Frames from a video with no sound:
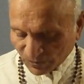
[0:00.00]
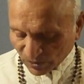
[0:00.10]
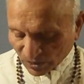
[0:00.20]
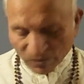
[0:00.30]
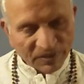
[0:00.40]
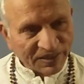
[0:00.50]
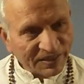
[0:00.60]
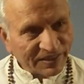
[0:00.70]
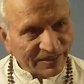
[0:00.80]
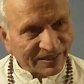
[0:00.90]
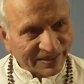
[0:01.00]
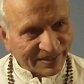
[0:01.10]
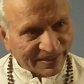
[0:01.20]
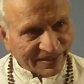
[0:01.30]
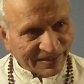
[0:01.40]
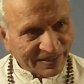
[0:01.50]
you're not integrated,